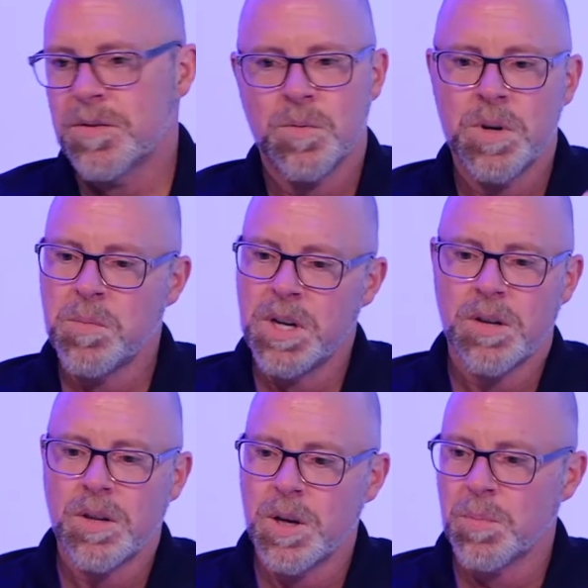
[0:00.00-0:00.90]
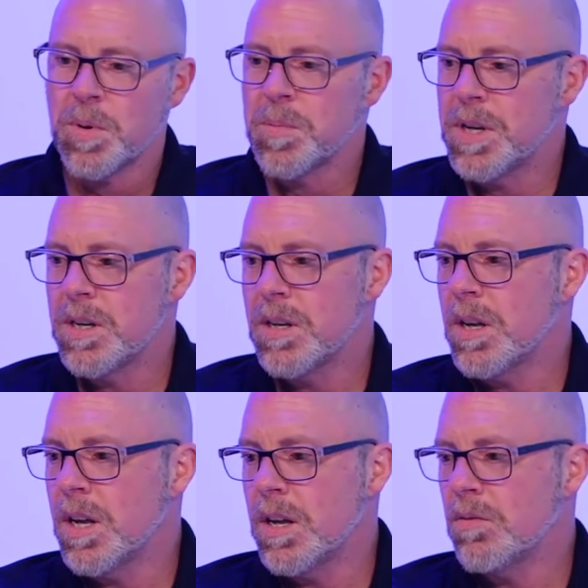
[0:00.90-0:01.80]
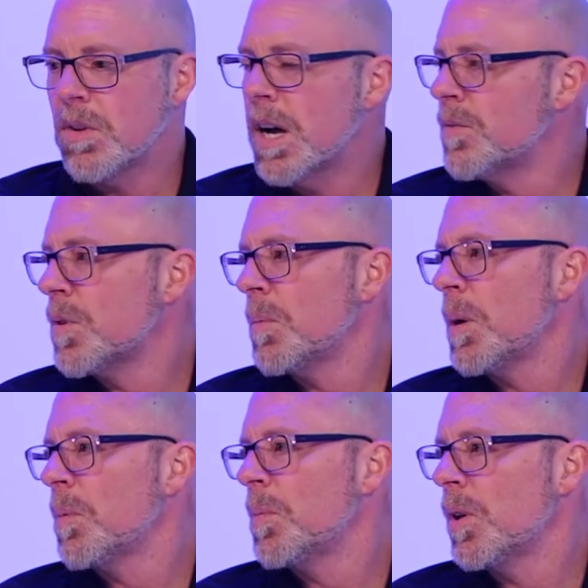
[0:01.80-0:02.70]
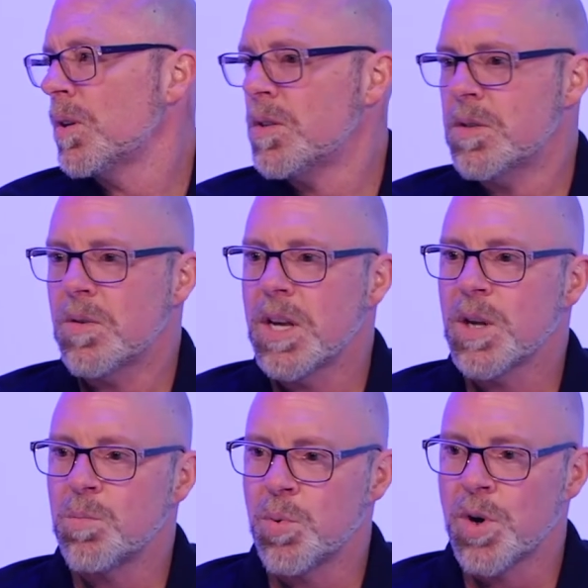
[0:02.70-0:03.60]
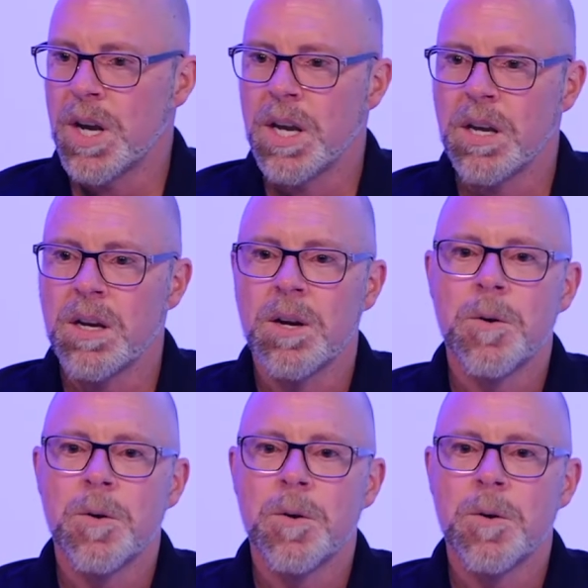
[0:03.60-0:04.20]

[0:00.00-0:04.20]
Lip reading: So we immediately implemented a live stream capability so they could bring,